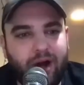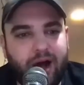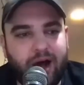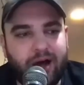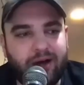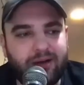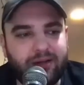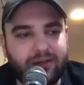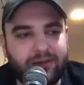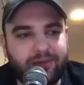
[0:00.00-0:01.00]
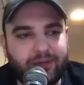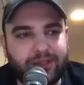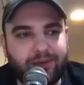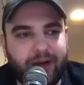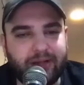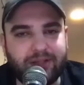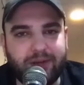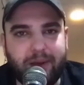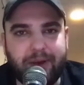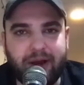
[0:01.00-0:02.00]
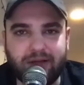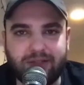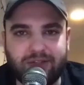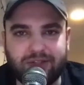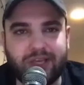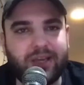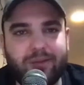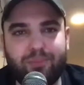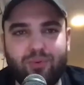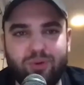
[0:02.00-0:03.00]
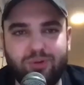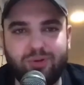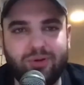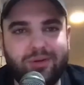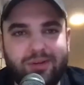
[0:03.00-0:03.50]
I'll once in a while tell my parents just like a brutal